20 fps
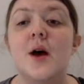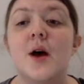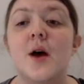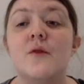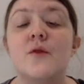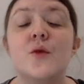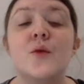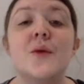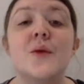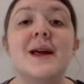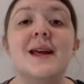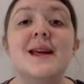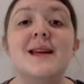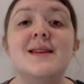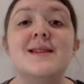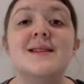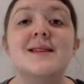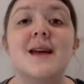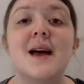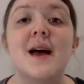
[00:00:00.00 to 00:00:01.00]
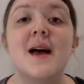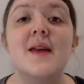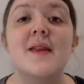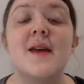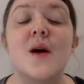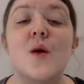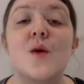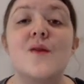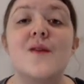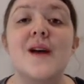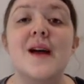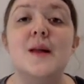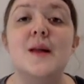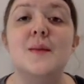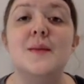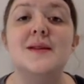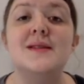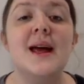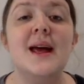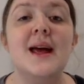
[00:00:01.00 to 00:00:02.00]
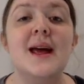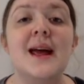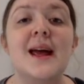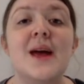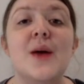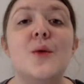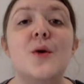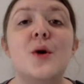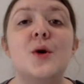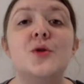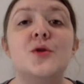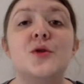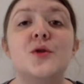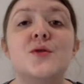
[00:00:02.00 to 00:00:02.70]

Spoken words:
For ease, they are available as a download.